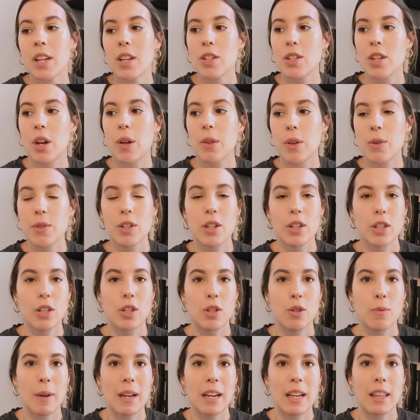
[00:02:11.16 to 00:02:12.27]
So those are the
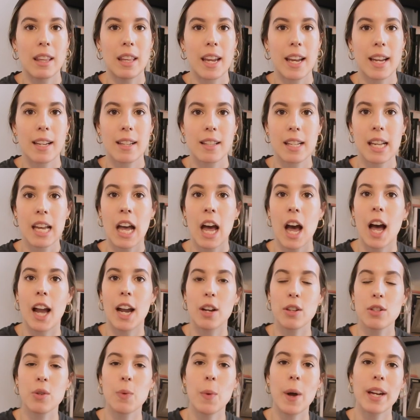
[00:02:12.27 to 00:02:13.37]
2 main things.
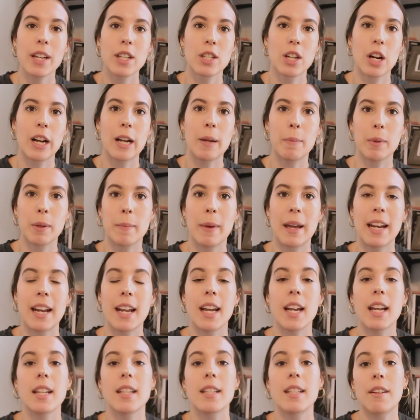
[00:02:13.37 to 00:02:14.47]
I also want to start
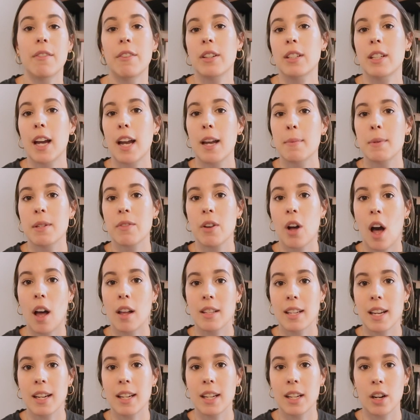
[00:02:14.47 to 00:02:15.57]
implementing different types of
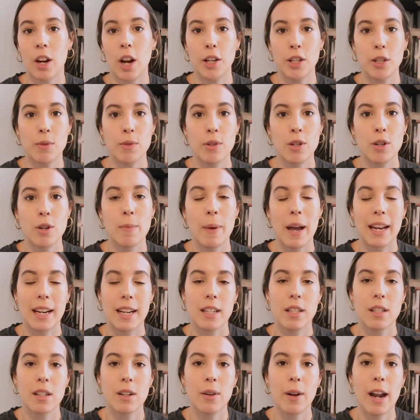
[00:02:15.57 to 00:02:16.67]
content here on YouTube and
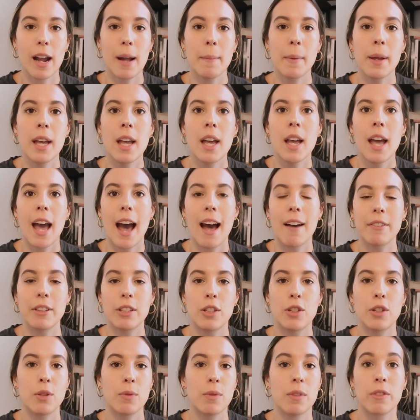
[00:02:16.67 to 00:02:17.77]
Instagram having
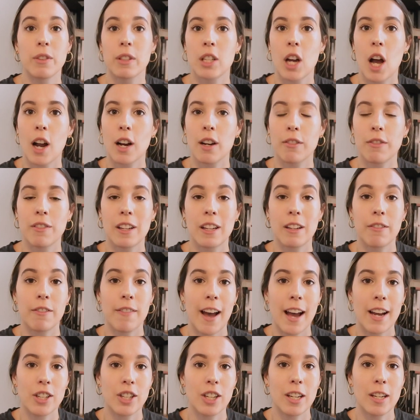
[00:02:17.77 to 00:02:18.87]
to do with photography and
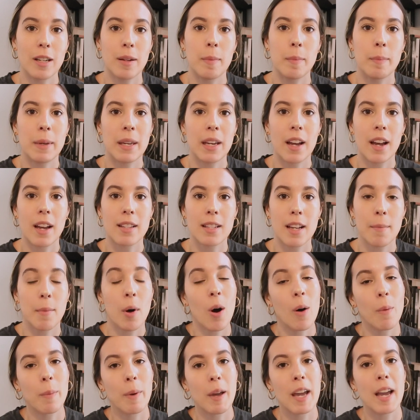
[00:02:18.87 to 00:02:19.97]
fashion, because I'm
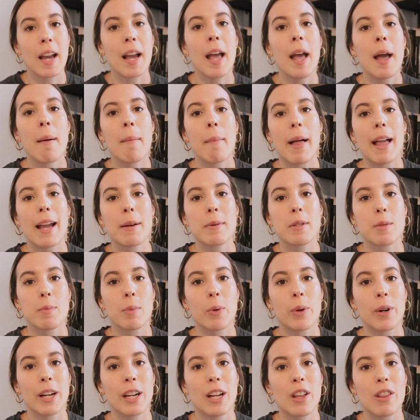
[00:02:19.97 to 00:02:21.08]
hoping by
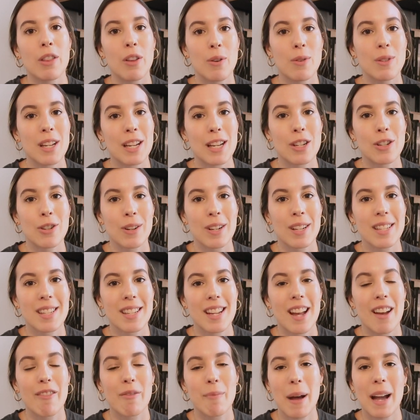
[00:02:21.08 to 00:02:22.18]
exploring those
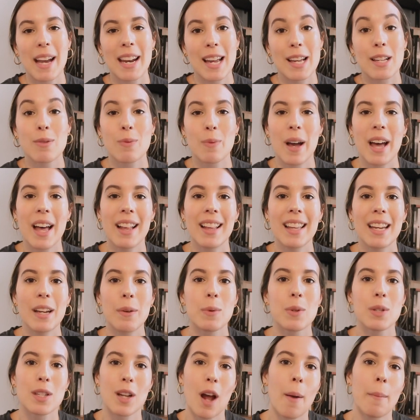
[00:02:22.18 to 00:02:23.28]
interests of mine as well, it
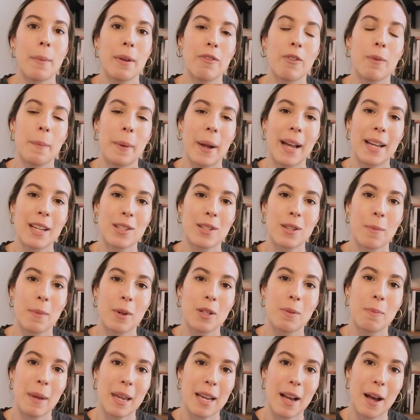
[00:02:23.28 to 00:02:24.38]
will stop me from buying so
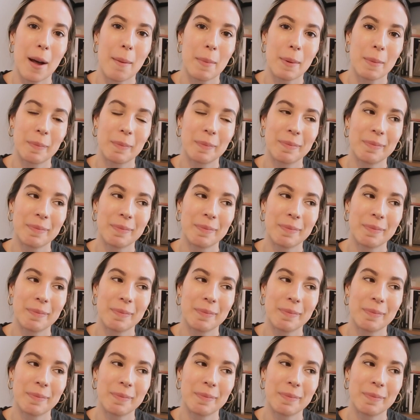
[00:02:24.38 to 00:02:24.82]
much makeup.